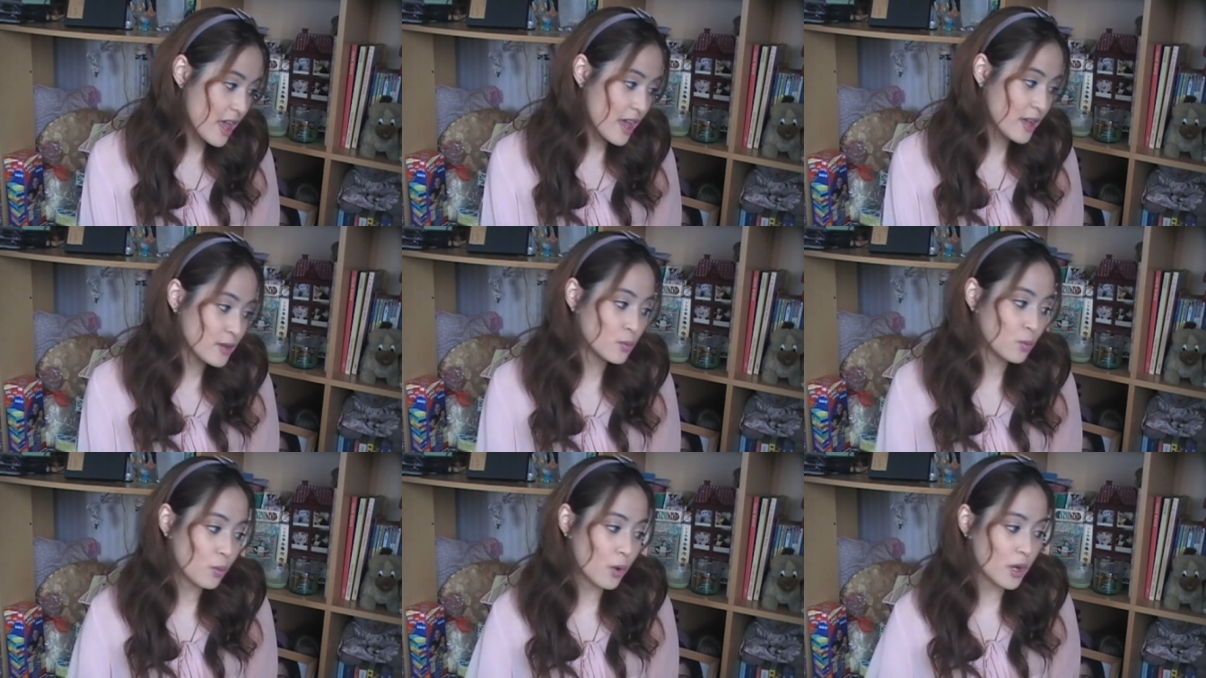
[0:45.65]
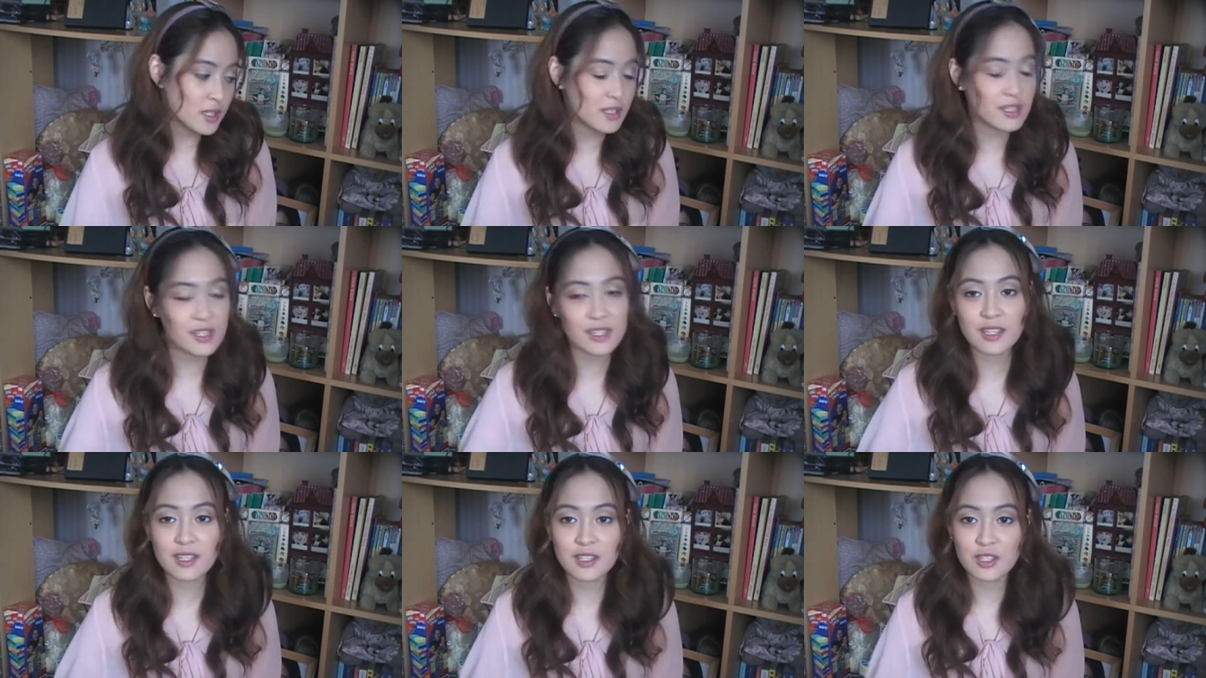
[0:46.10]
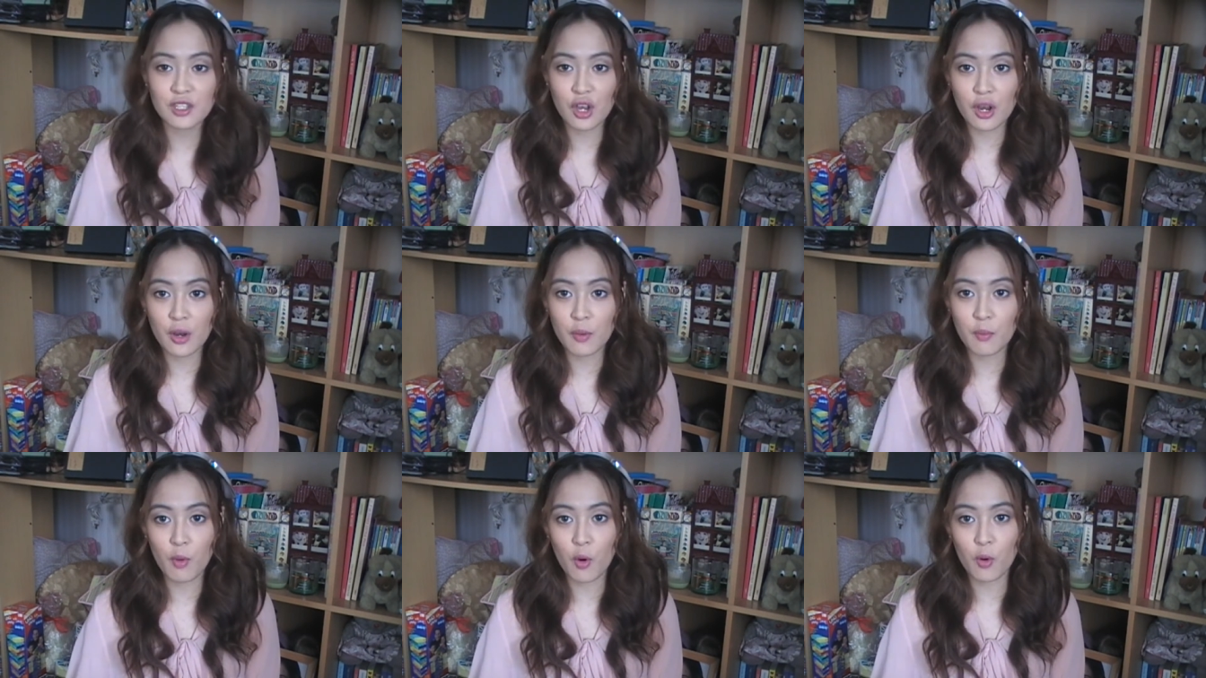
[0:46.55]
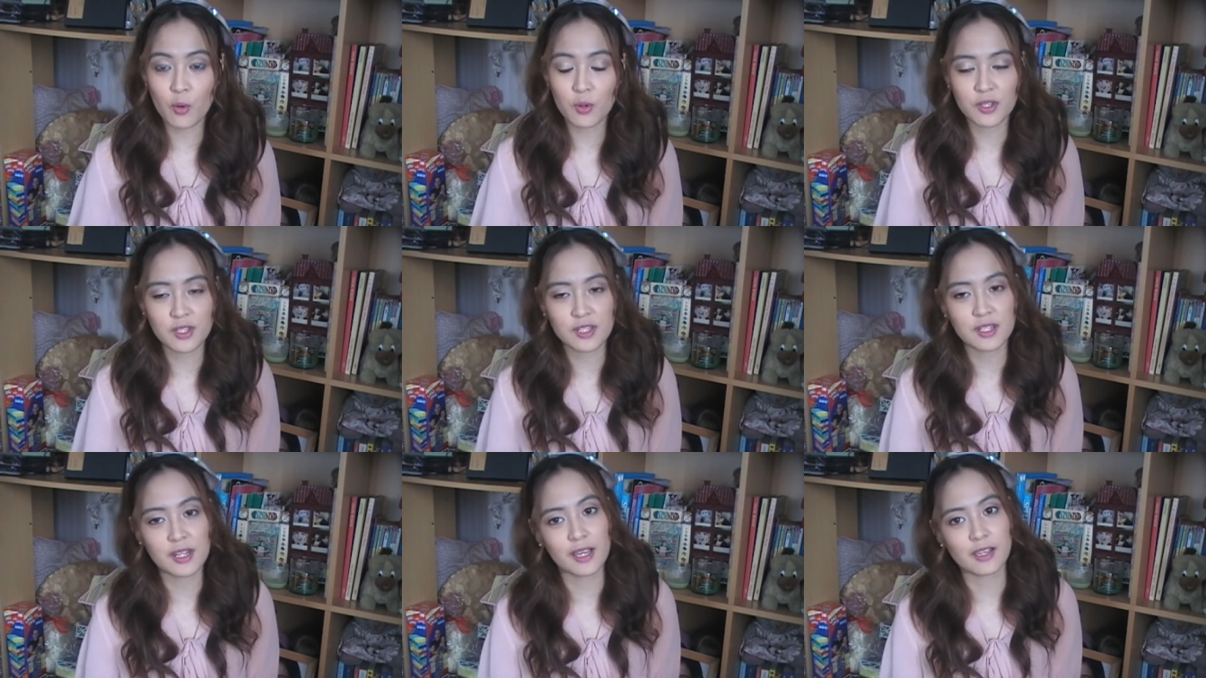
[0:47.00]
and what is your
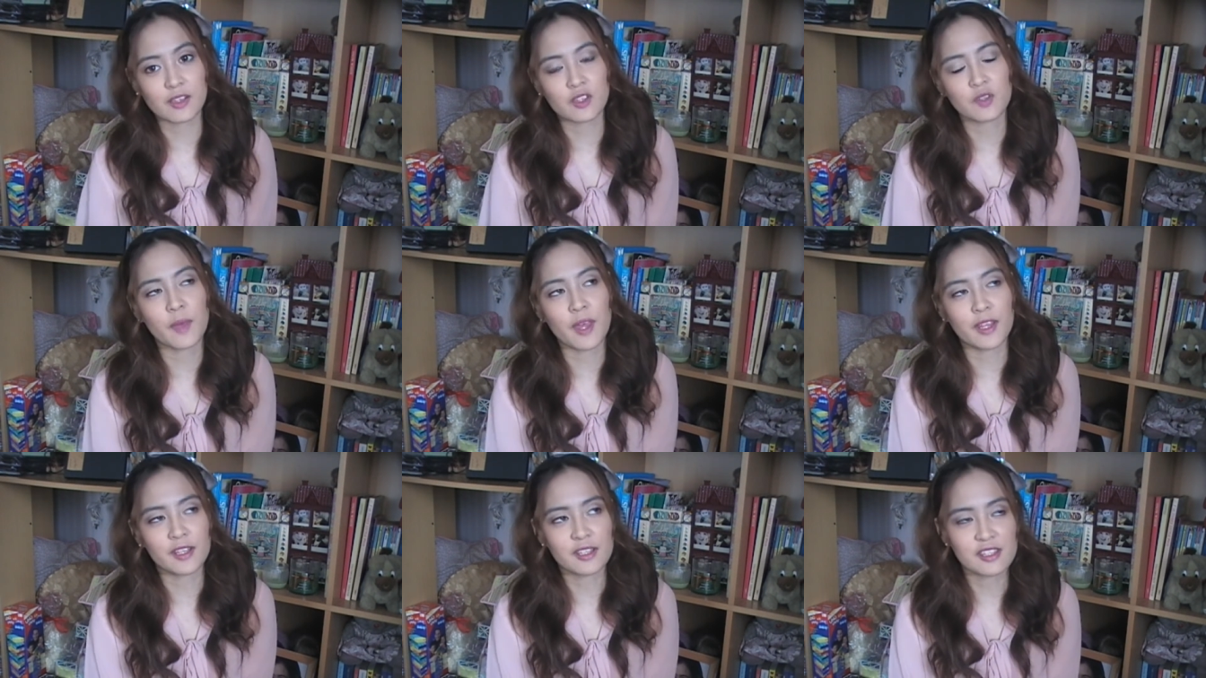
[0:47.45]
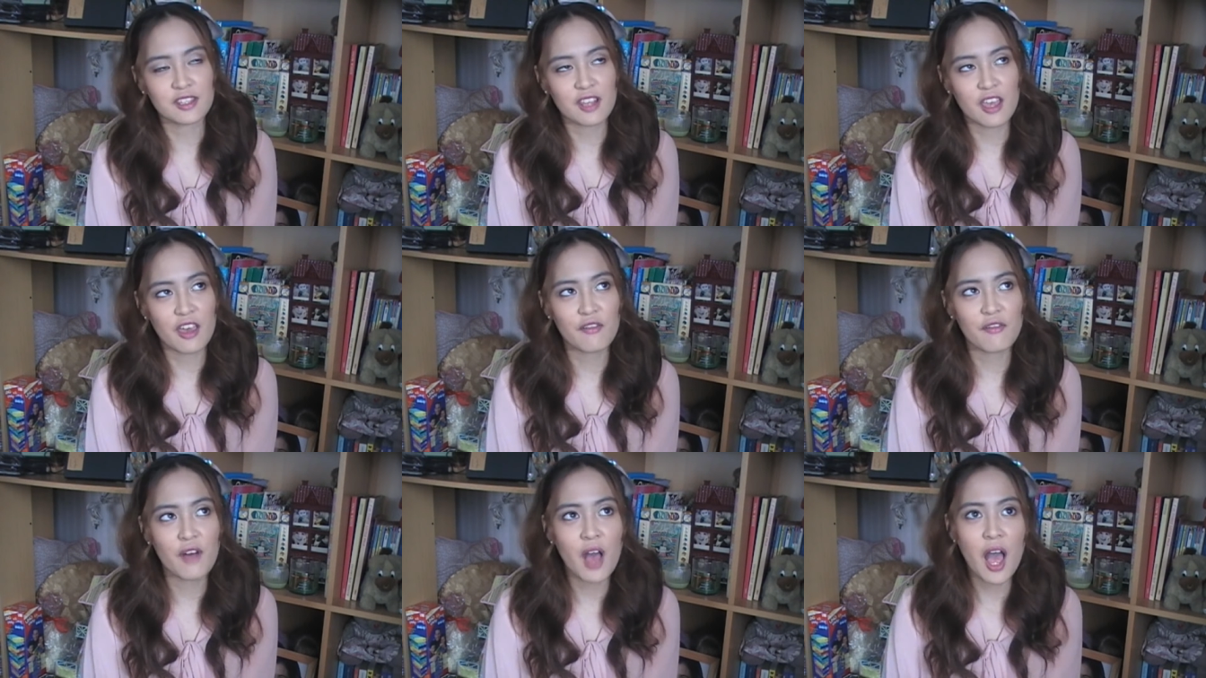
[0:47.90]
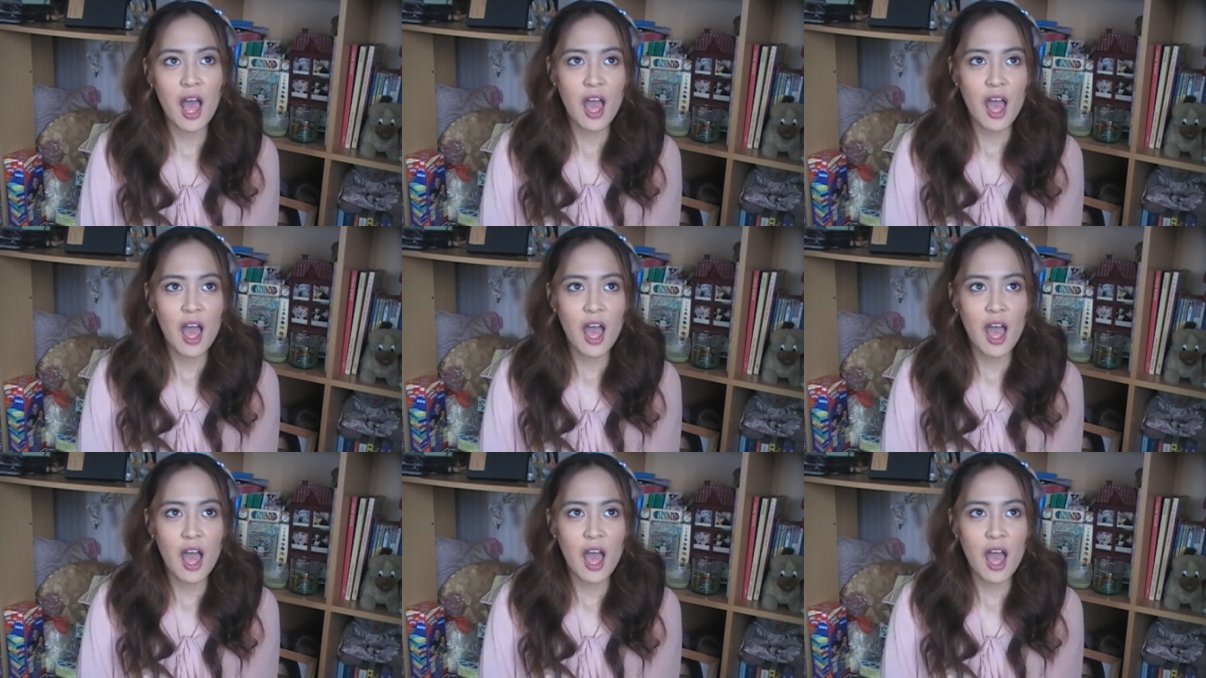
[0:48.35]
most expensive?